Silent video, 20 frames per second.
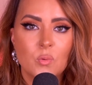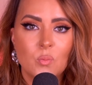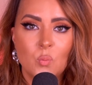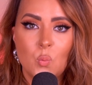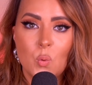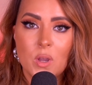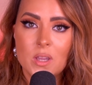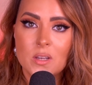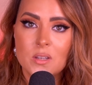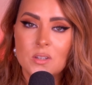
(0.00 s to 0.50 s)

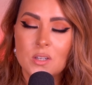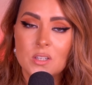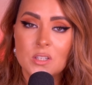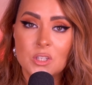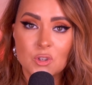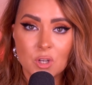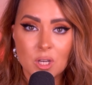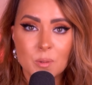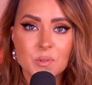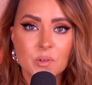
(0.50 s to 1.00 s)
which
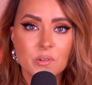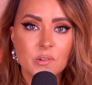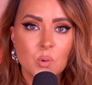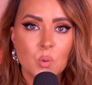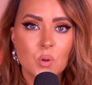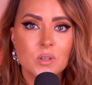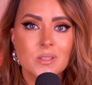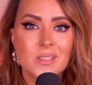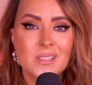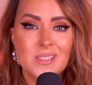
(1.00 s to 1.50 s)
streams or
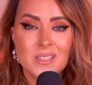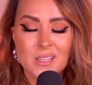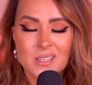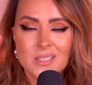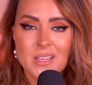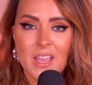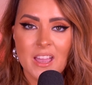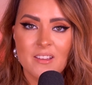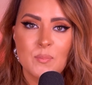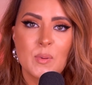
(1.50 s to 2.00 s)
records in
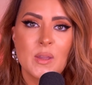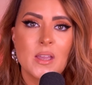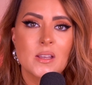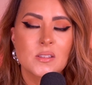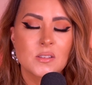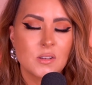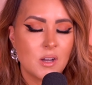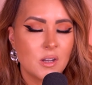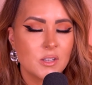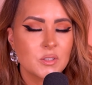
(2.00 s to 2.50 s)
60 FPS
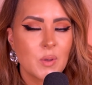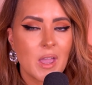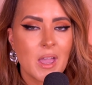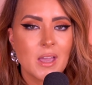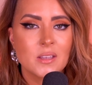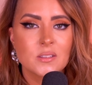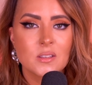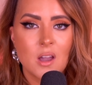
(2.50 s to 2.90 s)
and also has